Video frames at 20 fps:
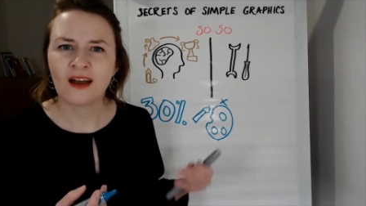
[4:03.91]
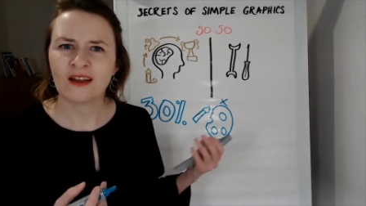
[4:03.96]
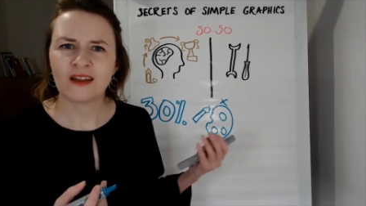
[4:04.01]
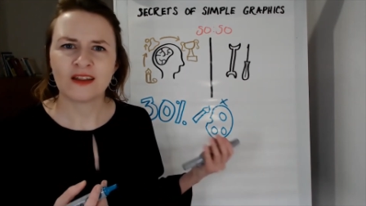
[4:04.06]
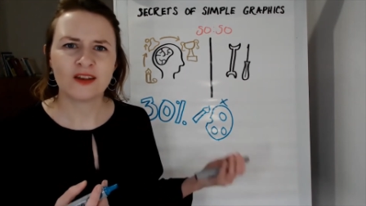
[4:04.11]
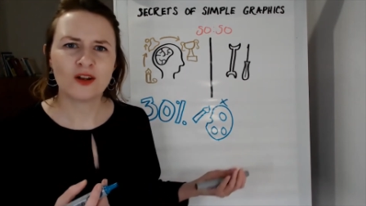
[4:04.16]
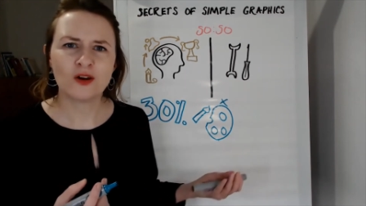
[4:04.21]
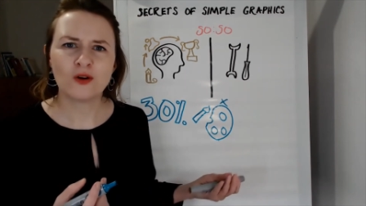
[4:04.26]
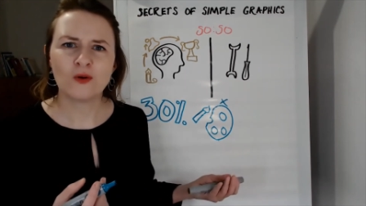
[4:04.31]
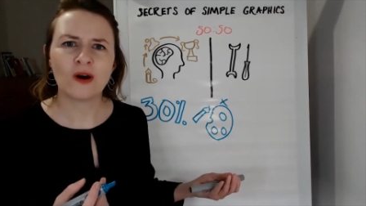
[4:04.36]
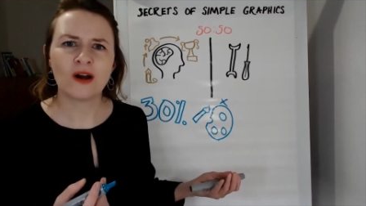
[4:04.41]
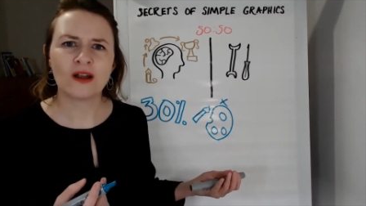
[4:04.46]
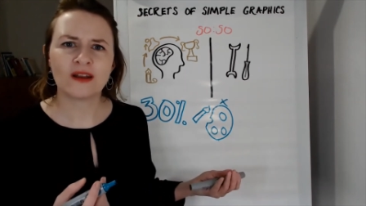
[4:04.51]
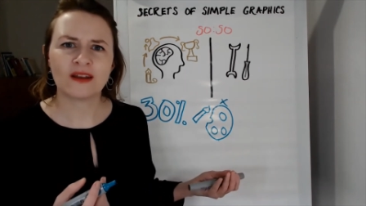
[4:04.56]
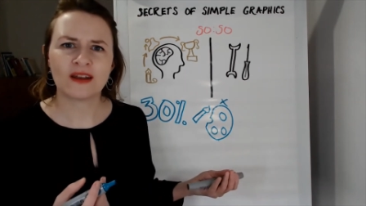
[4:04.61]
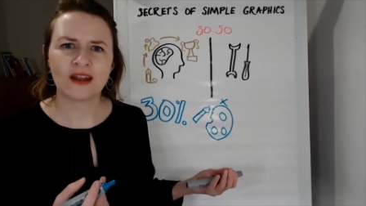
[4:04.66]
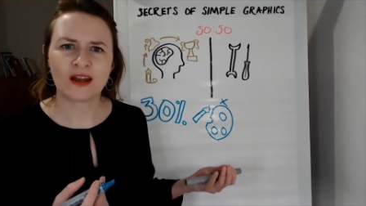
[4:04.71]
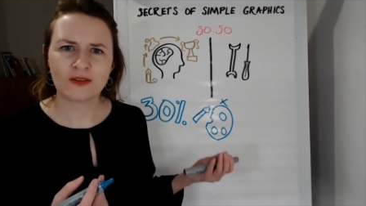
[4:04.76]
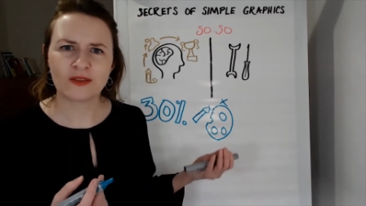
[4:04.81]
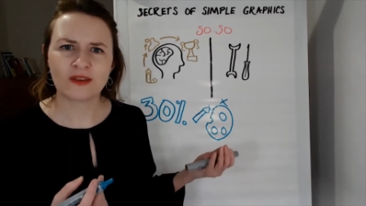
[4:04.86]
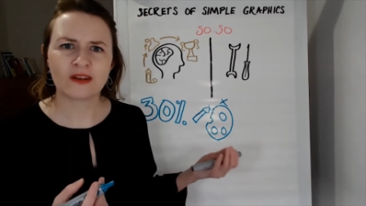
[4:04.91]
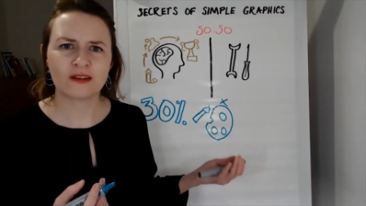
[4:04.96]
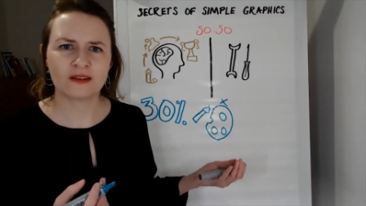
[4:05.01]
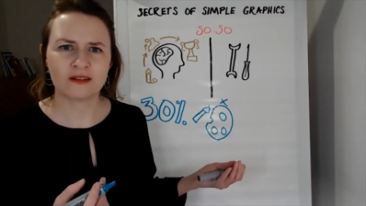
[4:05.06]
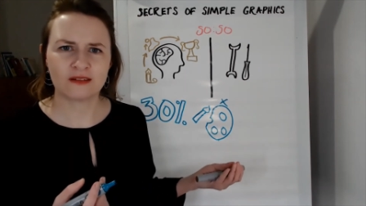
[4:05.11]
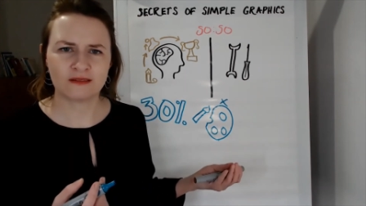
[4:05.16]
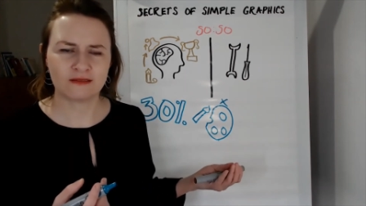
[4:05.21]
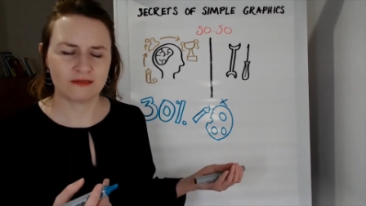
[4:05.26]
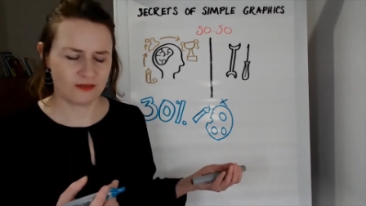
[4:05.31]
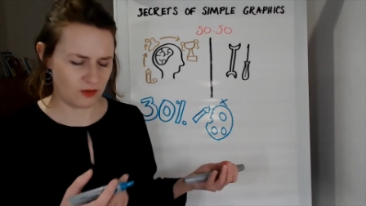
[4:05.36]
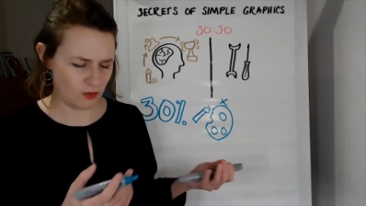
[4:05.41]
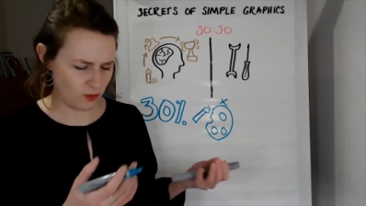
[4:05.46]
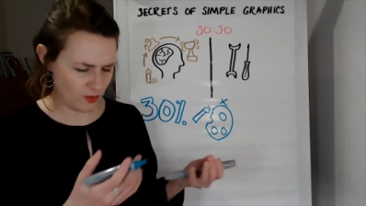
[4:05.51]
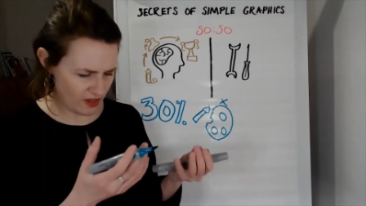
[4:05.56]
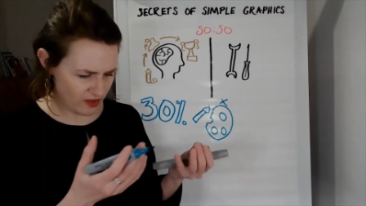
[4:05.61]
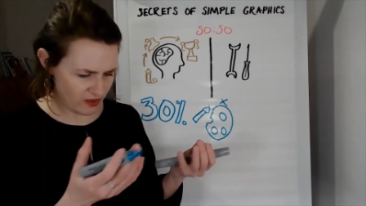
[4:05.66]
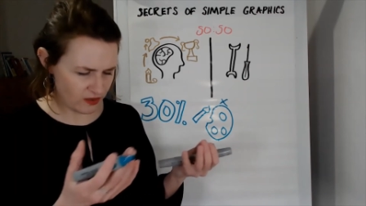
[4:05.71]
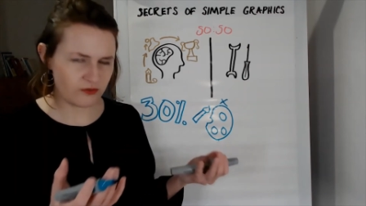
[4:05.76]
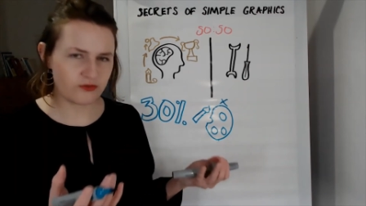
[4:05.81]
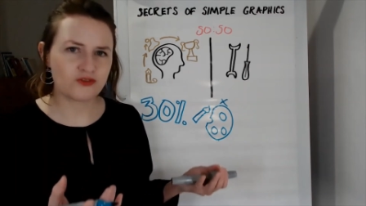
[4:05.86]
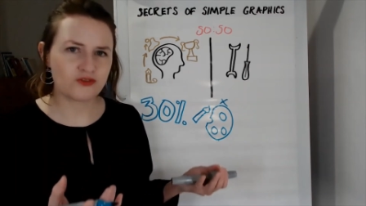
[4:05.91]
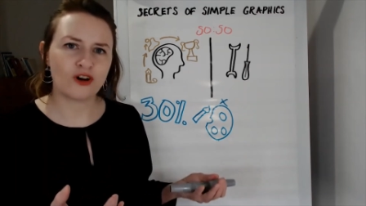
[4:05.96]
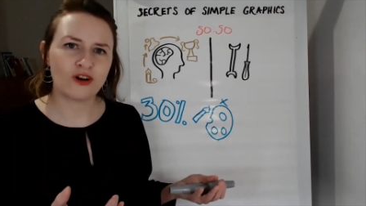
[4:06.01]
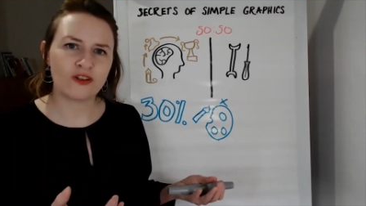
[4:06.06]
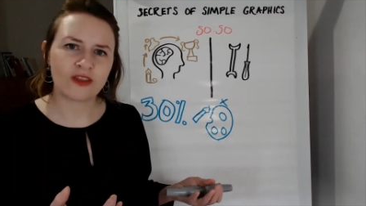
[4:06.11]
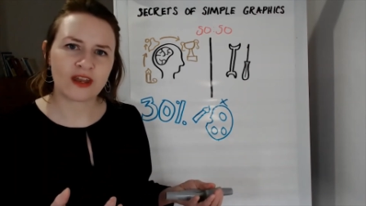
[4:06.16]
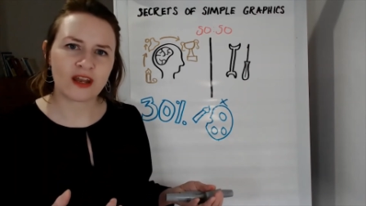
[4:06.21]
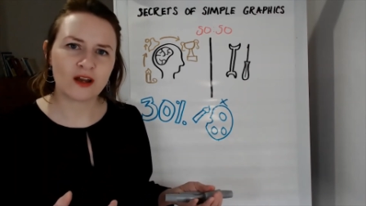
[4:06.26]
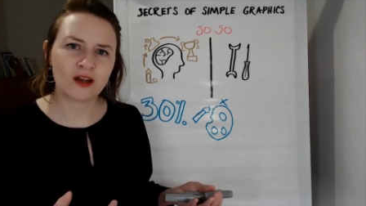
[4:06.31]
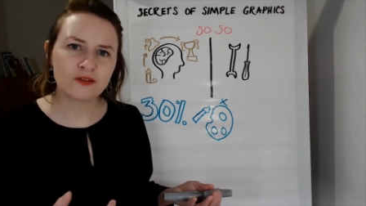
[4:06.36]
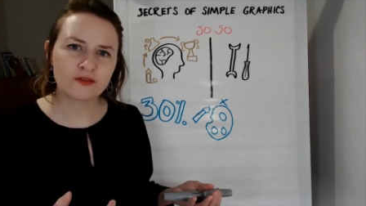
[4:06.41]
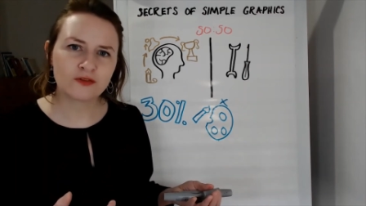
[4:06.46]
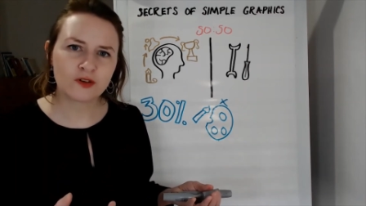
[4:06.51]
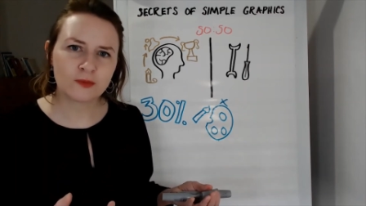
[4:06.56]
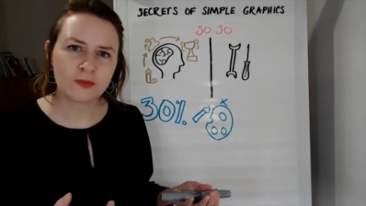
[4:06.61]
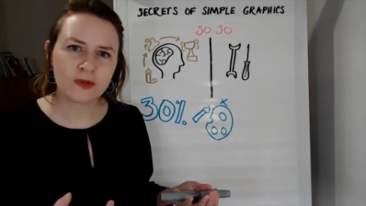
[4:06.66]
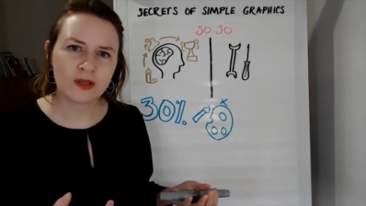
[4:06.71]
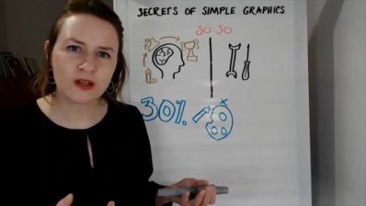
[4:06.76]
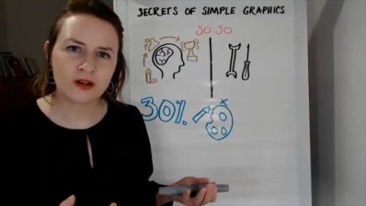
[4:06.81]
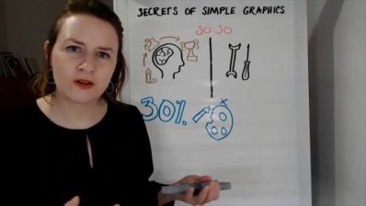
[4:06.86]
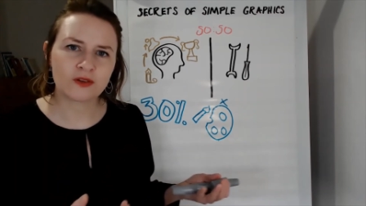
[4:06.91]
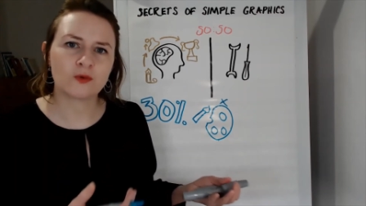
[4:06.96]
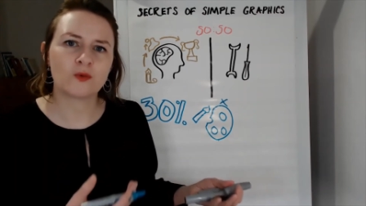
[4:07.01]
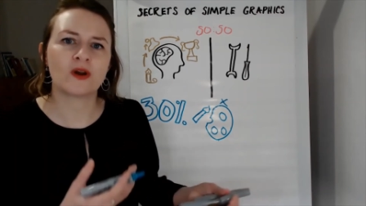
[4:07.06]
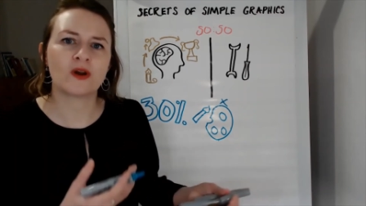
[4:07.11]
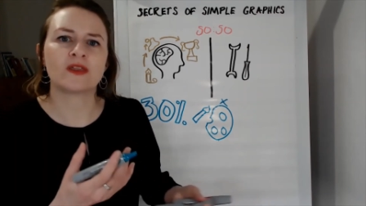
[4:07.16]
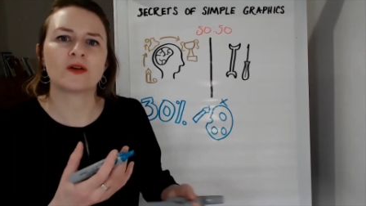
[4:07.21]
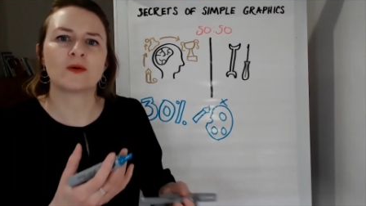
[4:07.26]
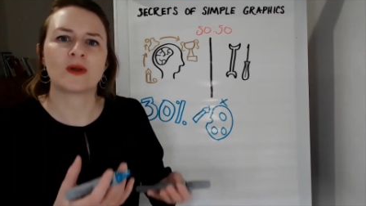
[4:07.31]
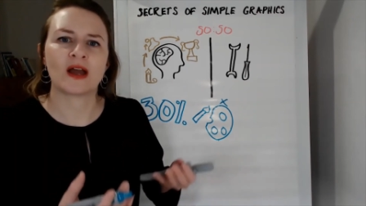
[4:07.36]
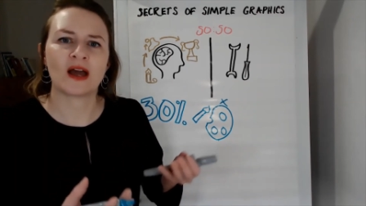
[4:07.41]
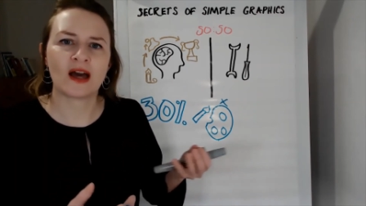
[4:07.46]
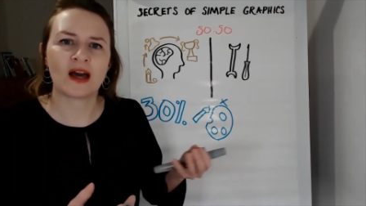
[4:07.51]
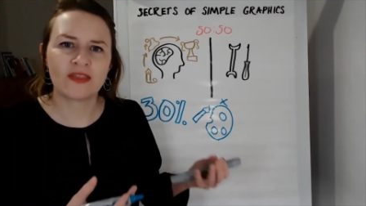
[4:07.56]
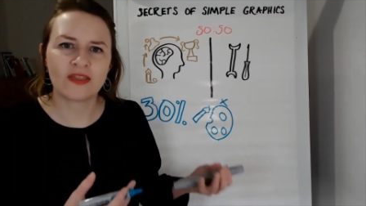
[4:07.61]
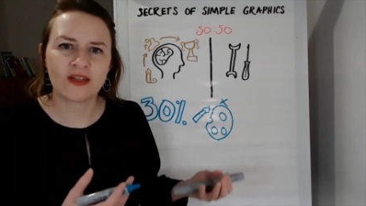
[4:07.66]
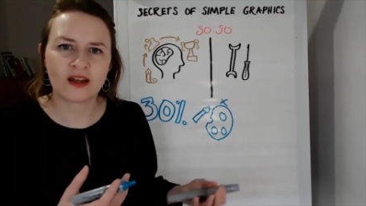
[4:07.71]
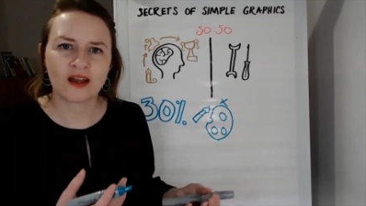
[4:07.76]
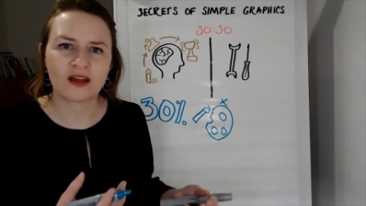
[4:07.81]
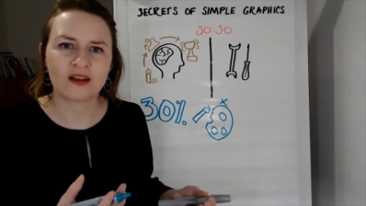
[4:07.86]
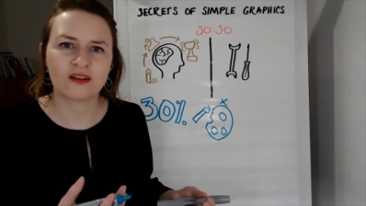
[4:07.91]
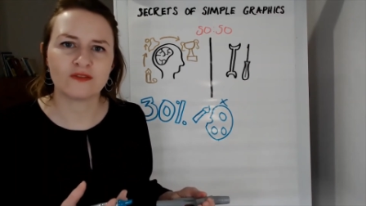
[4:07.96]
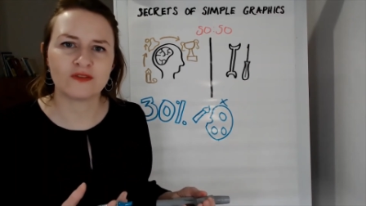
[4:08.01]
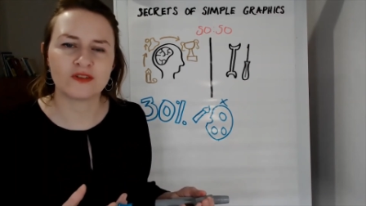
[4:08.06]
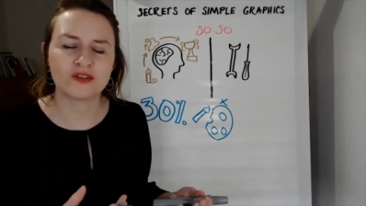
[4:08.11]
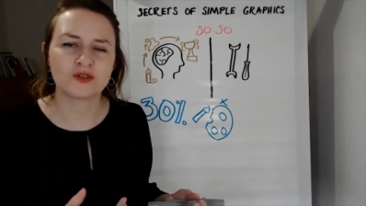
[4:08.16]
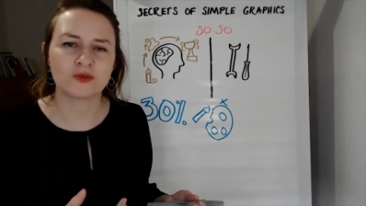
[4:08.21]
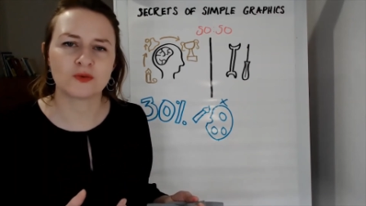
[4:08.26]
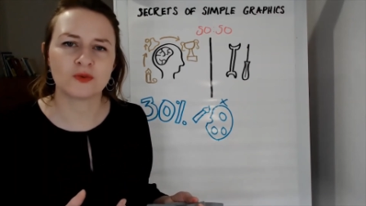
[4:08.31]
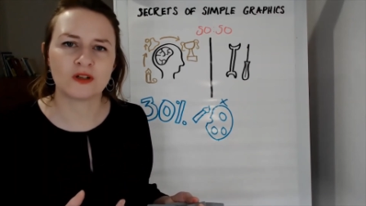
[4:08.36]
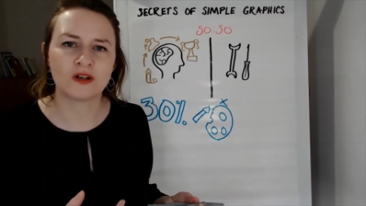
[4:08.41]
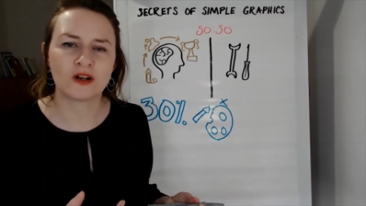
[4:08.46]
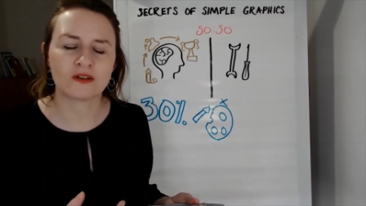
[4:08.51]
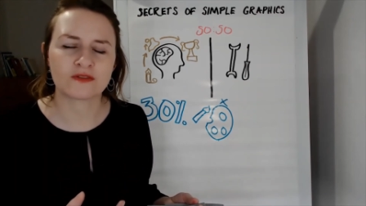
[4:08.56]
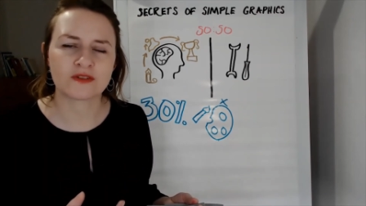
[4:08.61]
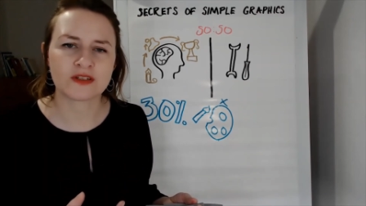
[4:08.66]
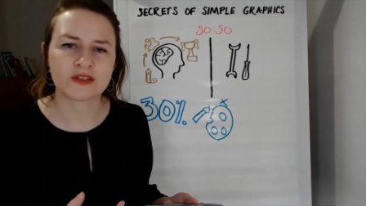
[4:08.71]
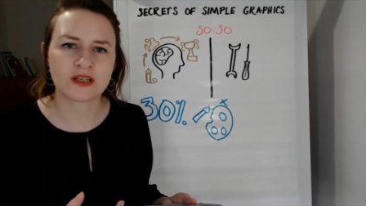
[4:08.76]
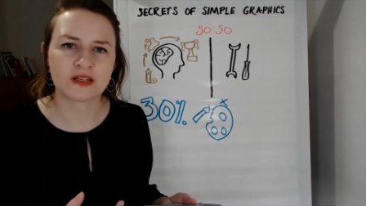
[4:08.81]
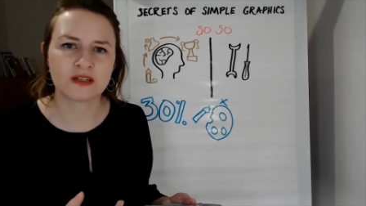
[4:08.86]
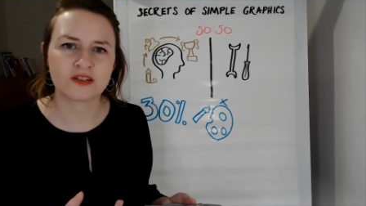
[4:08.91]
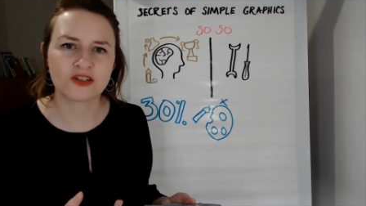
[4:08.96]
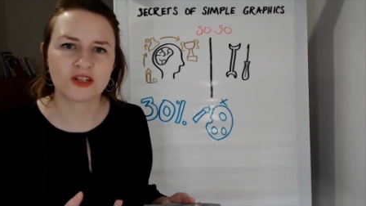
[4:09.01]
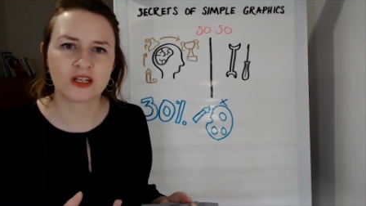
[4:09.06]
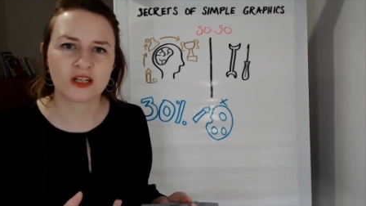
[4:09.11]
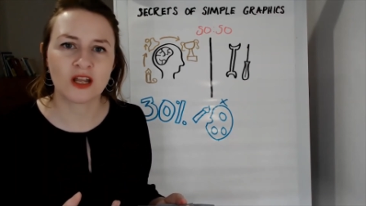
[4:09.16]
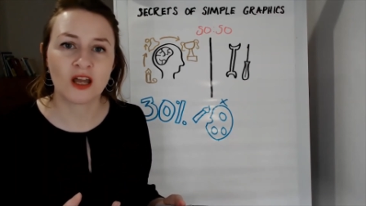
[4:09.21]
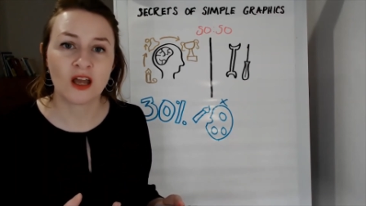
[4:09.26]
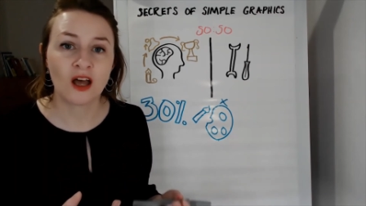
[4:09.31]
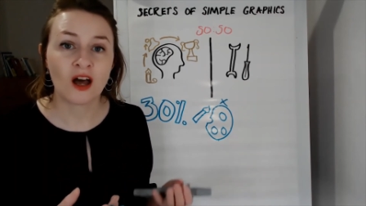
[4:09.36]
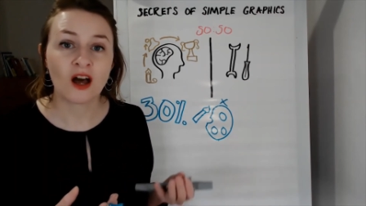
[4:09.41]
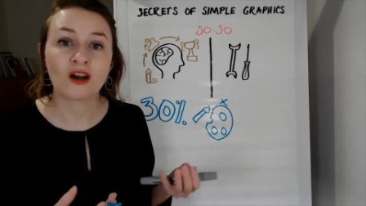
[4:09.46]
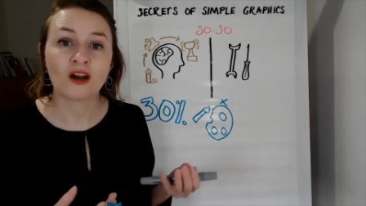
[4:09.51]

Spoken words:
you know what, now that the way that you've drawn that out for me, or the way that we had that kind of visual conversation,